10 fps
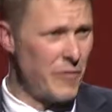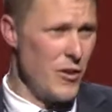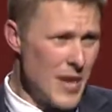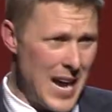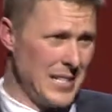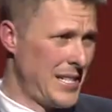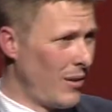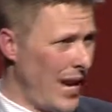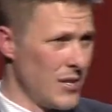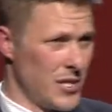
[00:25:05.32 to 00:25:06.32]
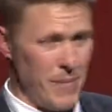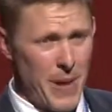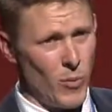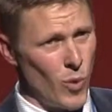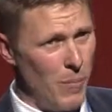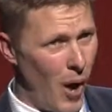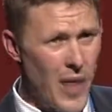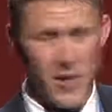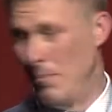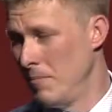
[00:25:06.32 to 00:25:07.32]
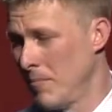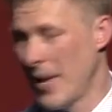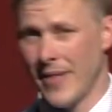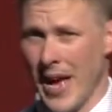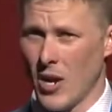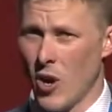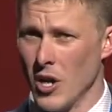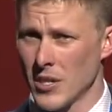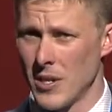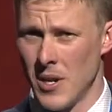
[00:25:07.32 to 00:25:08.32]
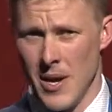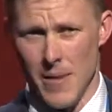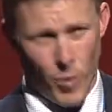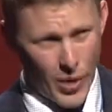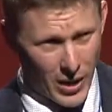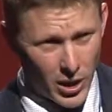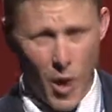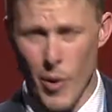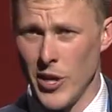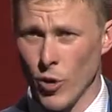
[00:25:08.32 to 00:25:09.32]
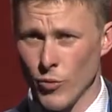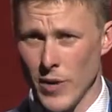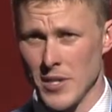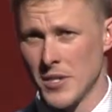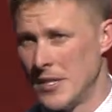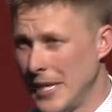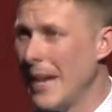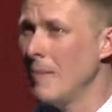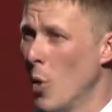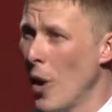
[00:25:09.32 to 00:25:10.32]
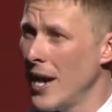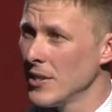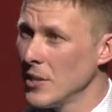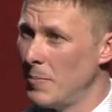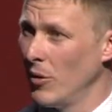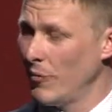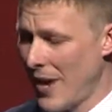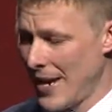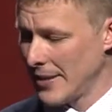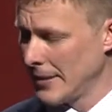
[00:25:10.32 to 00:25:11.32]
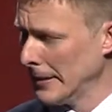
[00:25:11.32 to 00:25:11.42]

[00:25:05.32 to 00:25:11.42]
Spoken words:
you can't sell houses, maybe we'll buy them at that cost, but we're going to lower your risk to get more houses built fast.